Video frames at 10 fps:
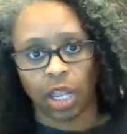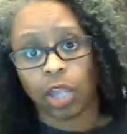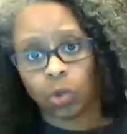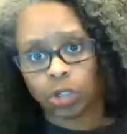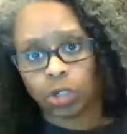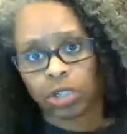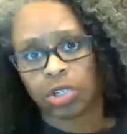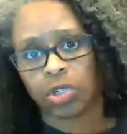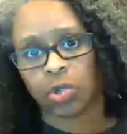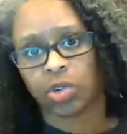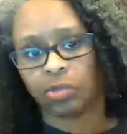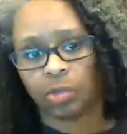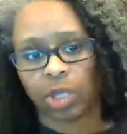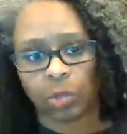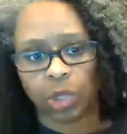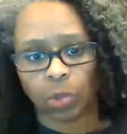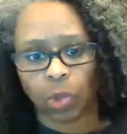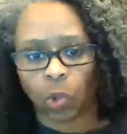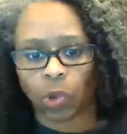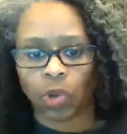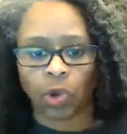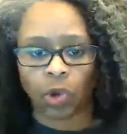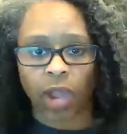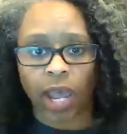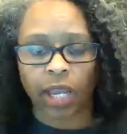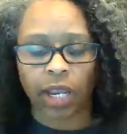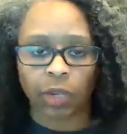in order to sort of meet people where they're at